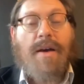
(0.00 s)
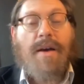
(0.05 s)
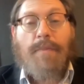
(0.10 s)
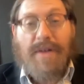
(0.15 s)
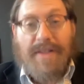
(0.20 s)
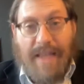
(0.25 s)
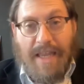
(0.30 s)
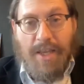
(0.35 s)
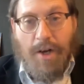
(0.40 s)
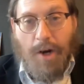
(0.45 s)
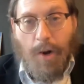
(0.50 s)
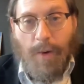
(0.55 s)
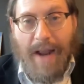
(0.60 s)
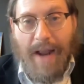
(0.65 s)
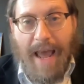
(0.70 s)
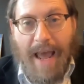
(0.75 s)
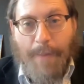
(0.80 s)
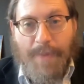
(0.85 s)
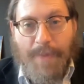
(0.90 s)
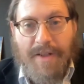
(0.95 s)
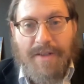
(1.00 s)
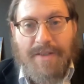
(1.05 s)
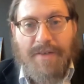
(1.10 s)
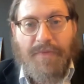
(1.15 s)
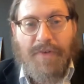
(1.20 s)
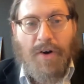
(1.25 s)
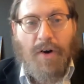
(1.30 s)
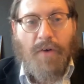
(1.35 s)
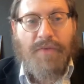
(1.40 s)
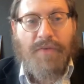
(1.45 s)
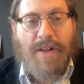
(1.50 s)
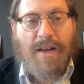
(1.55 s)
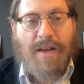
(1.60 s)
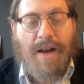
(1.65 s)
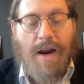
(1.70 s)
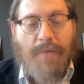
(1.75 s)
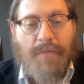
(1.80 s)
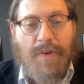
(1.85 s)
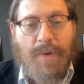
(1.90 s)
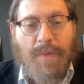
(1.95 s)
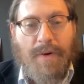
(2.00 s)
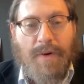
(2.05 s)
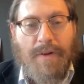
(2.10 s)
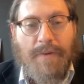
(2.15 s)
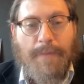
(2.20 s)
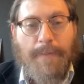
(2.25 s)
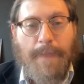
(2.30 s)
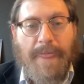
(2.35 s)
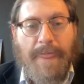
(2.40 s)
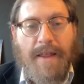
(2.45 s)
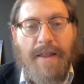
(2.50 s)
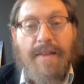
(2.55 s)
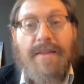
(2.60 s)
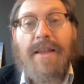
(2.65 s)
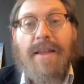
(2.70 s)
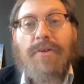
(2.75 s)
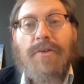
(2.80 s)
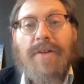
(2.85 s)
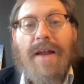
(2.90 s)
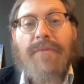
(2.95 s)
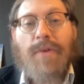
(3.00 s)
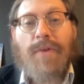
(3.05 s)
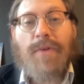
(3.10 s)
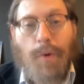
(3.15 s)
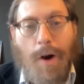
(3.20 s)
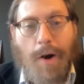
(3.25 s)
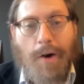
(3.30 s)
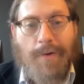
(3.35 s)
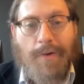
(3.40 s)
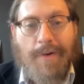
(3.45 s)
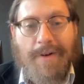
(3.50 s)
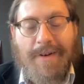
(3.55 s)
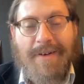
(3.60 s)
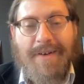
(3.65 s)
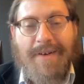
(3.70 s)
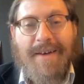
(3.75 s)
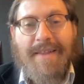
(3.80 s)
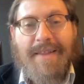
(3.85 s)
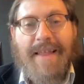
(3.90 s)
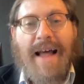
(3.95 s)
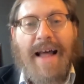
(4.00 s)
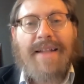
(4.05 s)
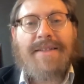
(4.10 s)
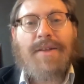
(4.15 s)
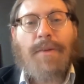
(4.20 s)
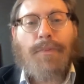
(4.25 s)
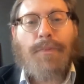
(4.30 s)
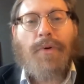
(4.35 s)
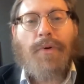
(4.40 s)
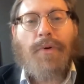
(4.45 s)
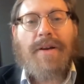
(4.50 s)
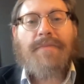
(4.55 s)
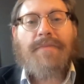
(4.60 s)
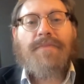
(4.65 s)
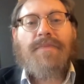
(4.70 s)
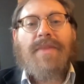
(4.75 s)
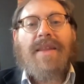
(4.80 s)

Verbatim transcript: But then you know what happens. If you don't feel uncomfortable, then you'll never grow. That's the point.